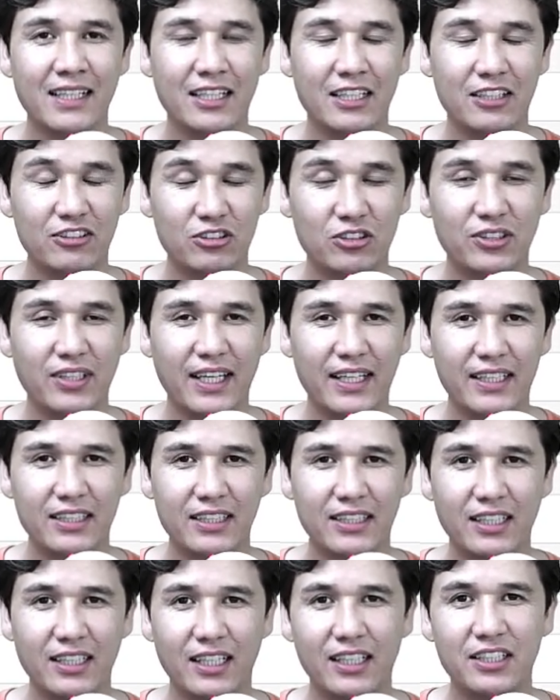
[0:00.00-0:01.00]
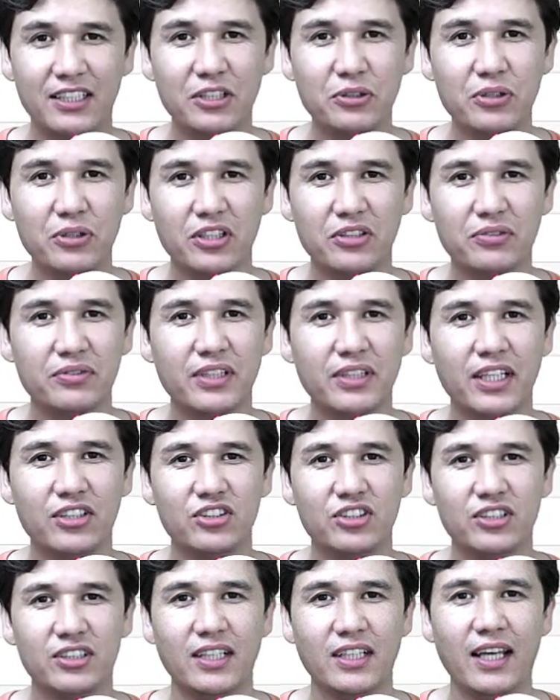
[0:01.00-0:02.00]
to get a new
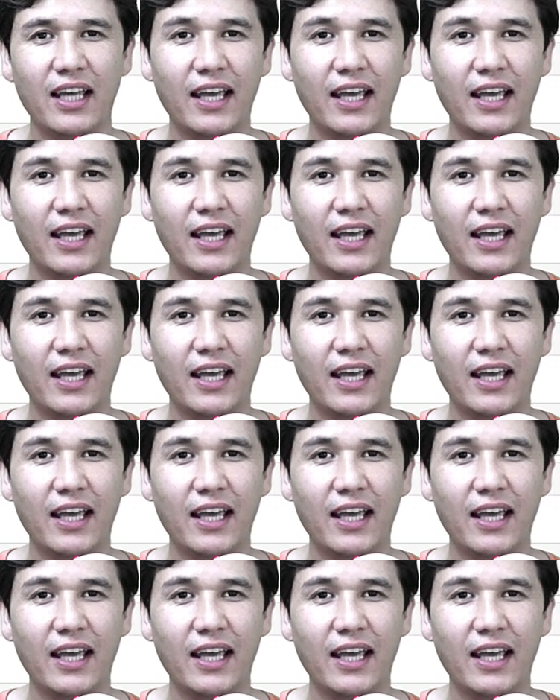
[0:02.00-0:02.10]
notification